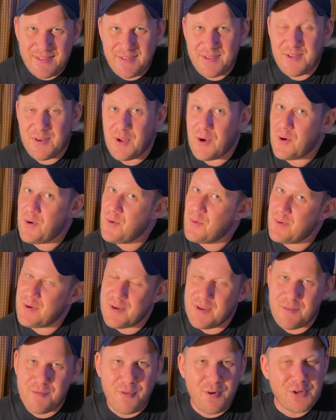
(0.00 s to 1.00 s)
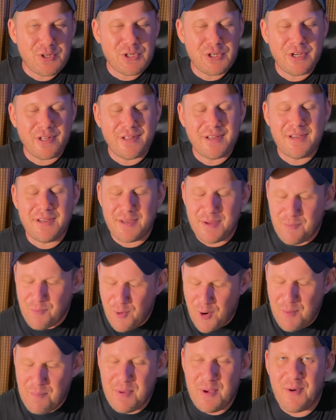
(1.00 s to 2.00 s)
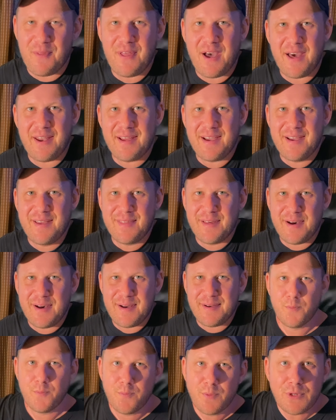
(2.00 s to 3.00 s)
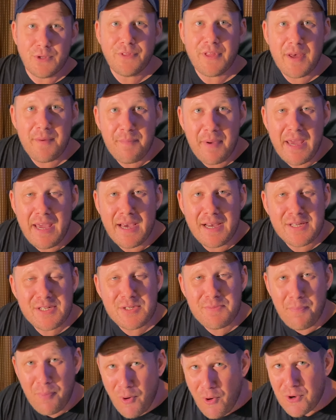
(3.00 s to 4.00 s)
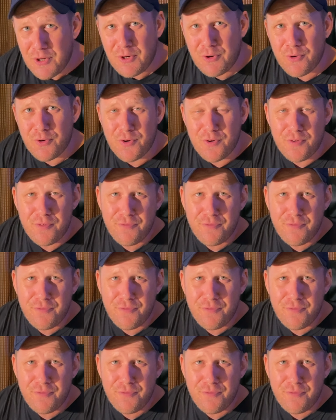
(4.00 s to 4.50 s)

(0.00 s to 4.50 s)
No, unfortunately, it won't be on that either. Will there be a support crew